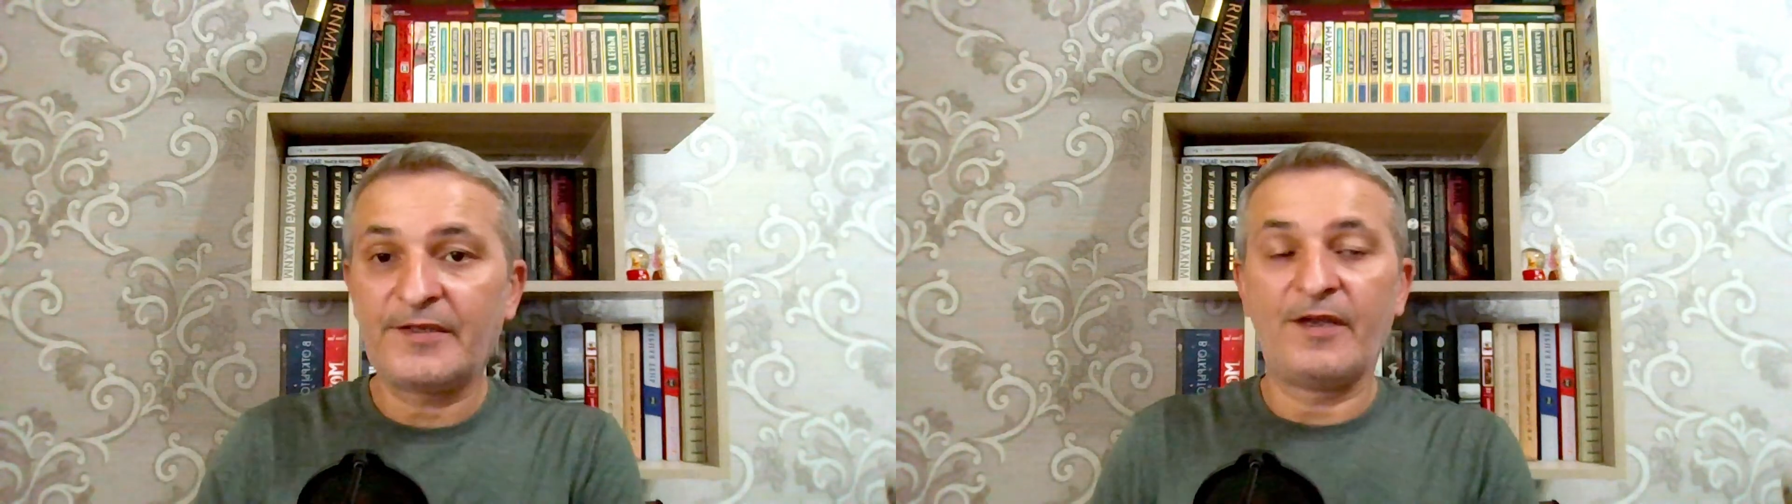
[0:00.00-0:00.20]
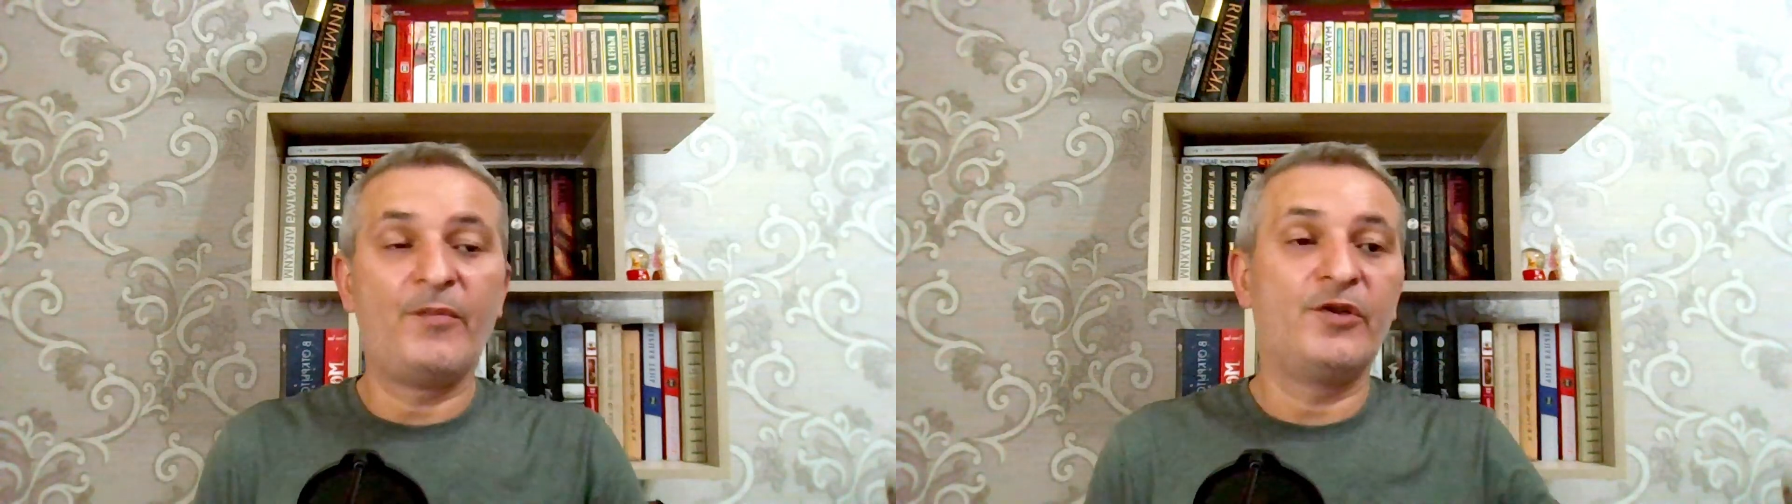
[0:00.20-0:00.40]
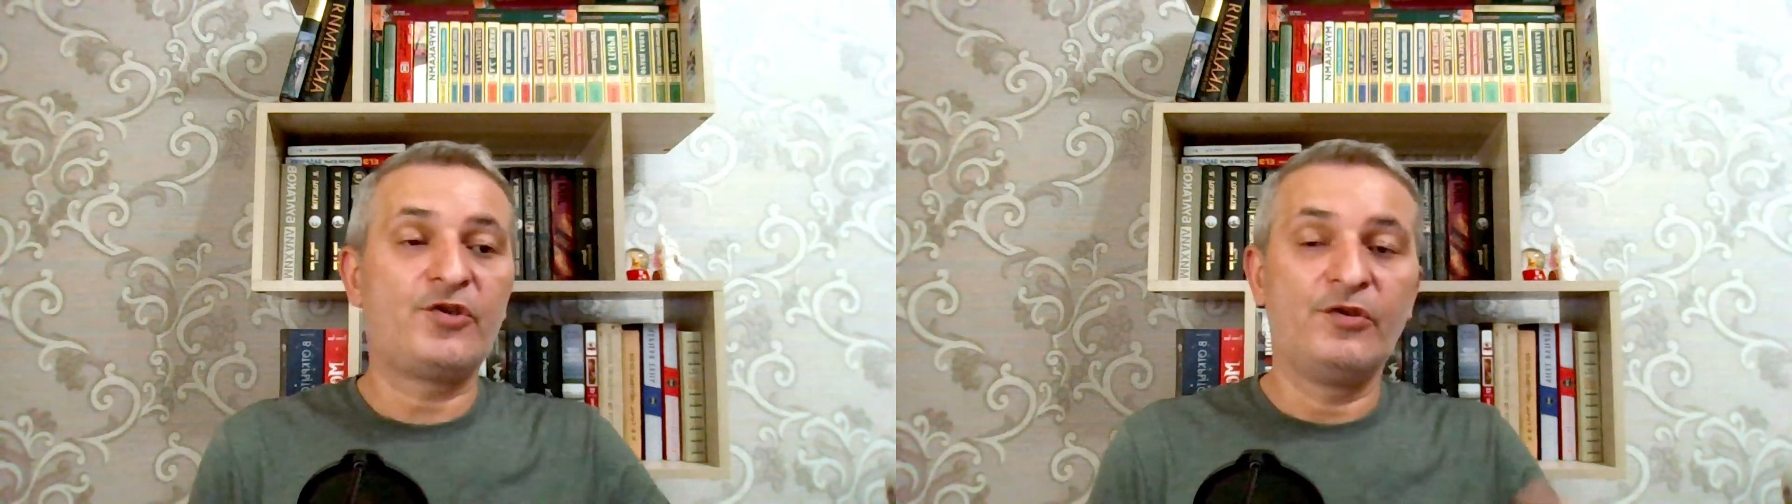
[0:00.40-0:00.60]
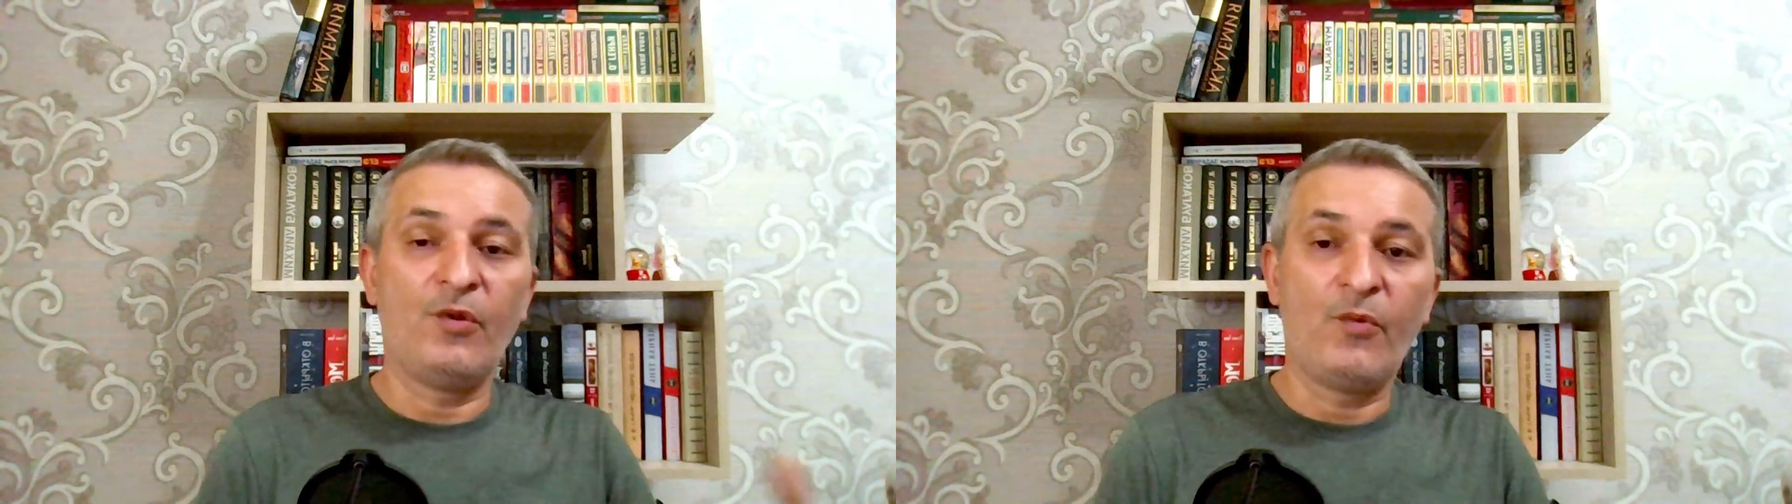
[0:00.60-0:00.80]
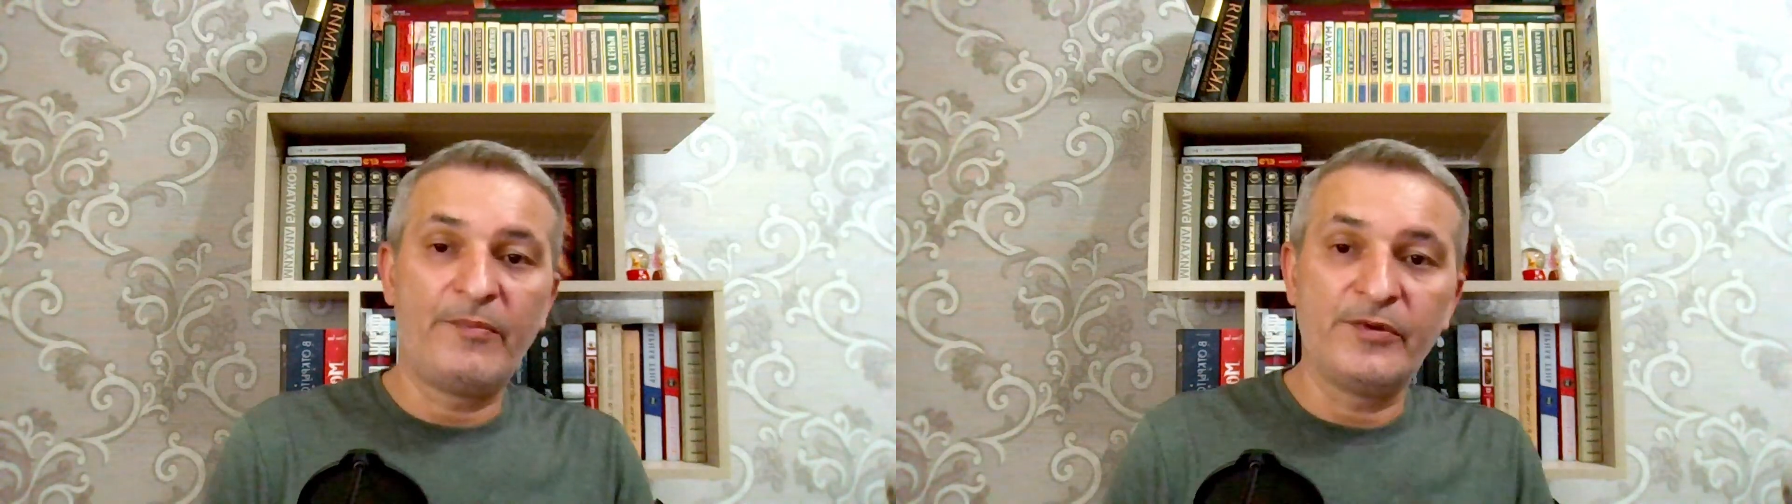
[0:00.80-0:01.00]
some additional
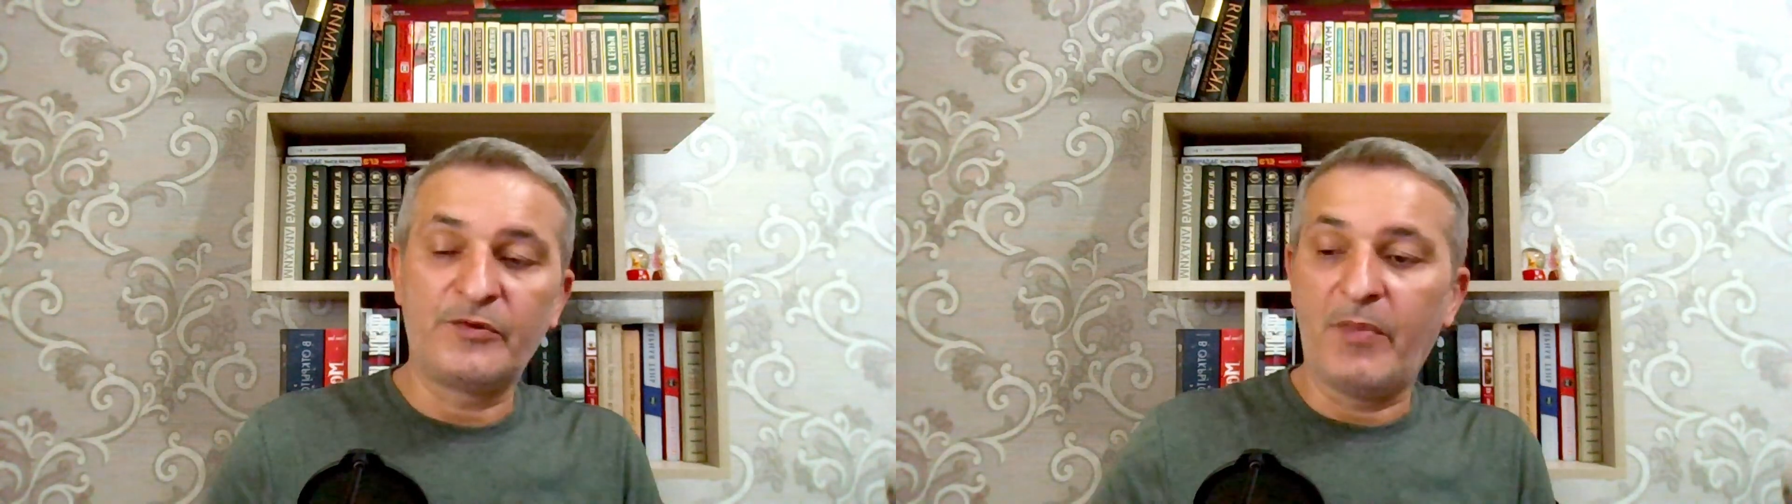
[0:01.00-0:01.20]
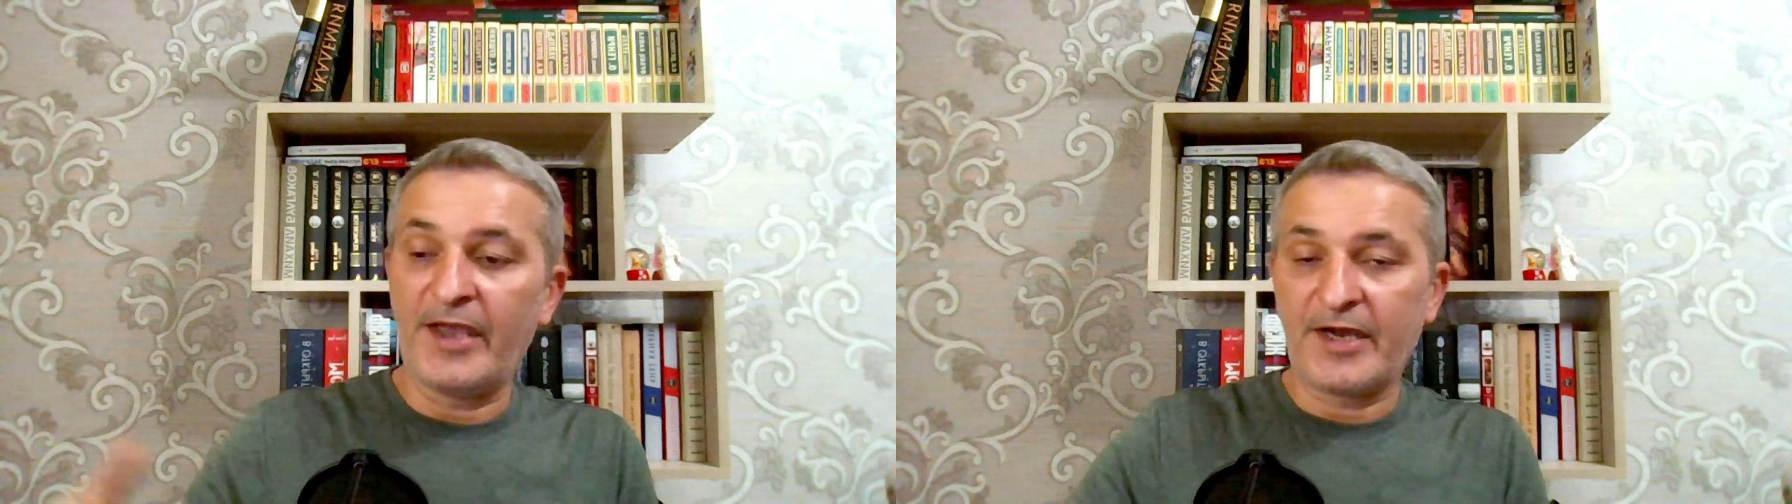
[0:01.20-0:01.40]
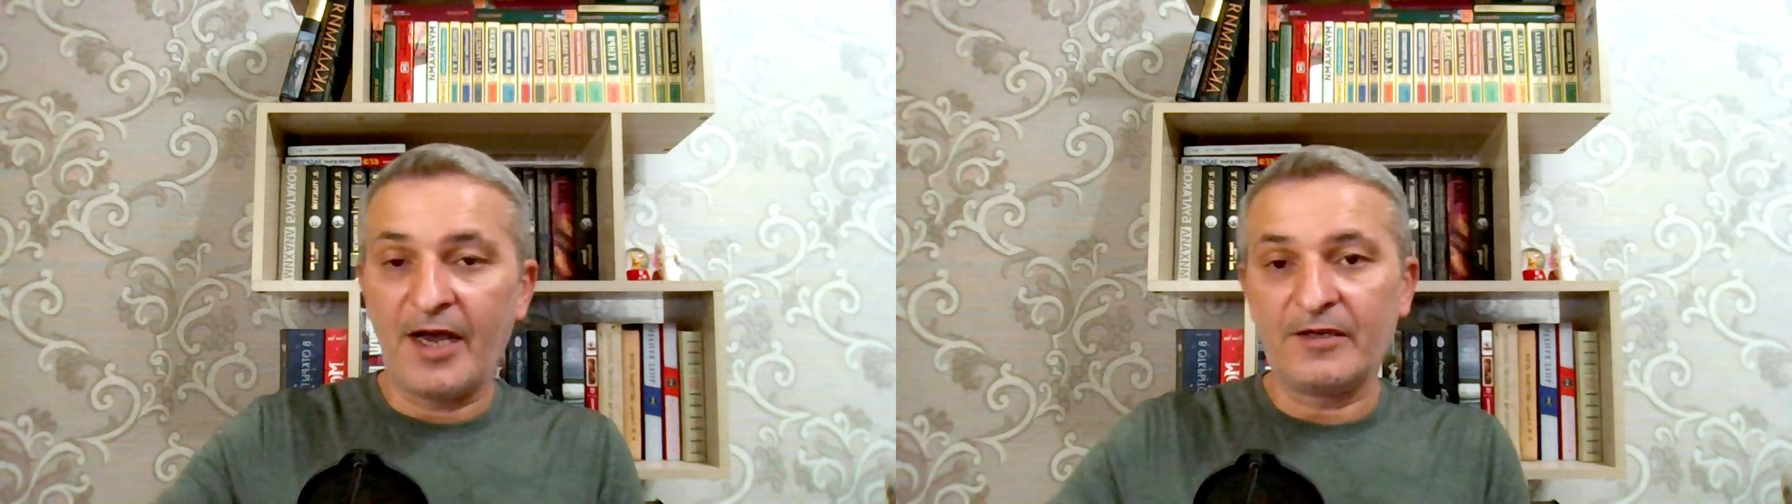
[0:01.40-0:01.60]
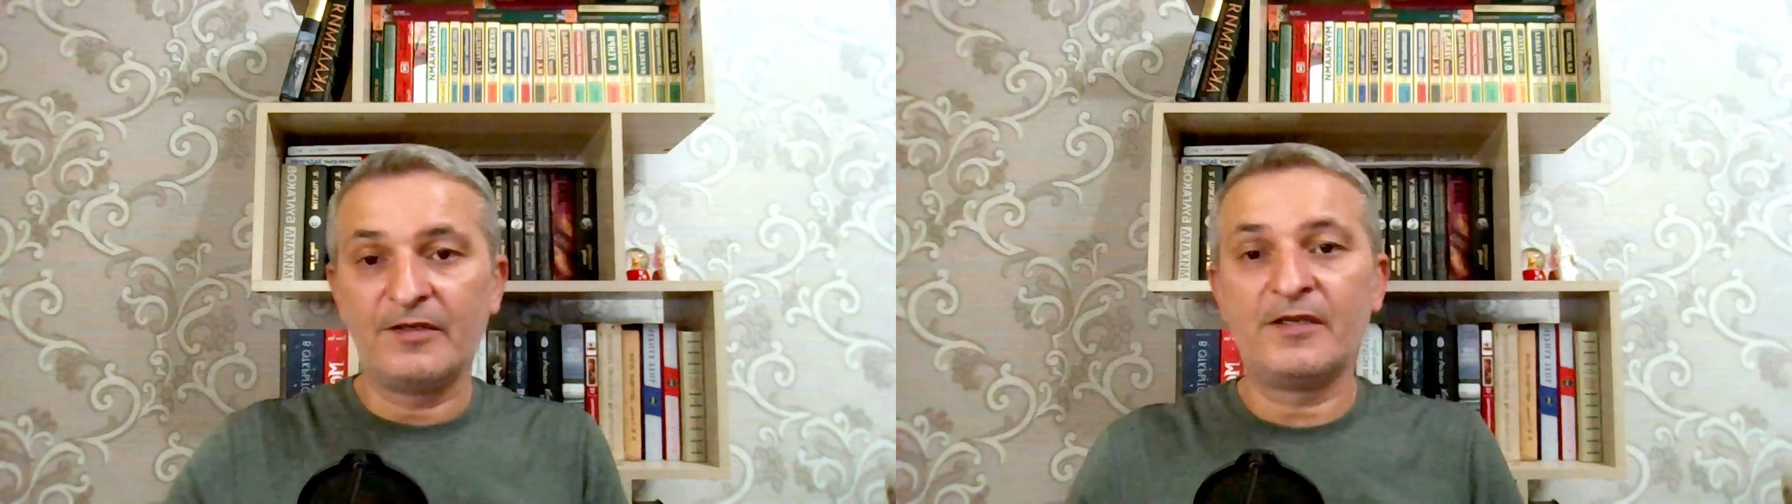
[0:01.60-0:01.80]
weapons by Canada,